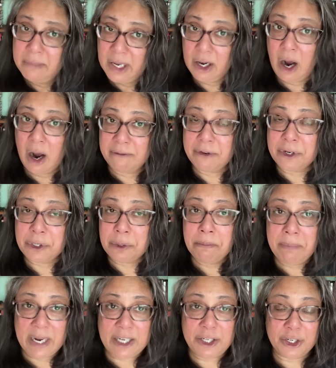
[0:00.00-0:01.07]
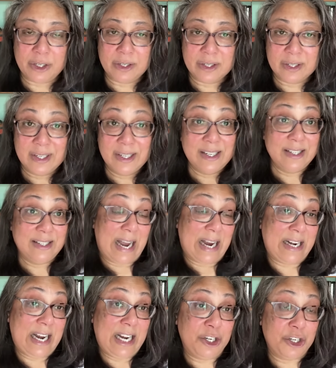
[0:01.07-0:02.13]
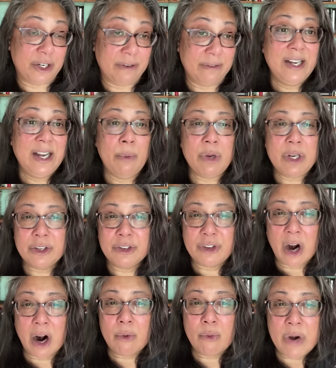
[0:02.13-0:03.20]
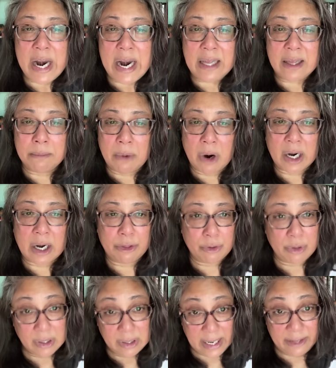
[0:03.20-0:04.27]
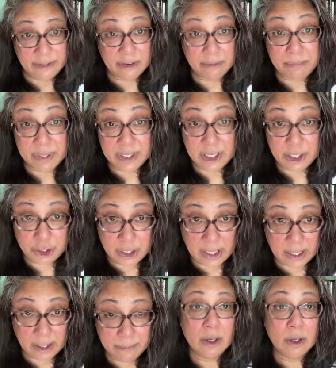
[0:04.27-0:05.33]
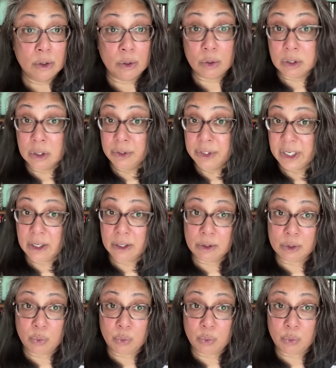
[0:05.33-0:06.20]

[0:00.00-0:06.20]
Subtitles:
it offers patience, stagnation. When you start reading the market through the lens of positioning, who's losing and who's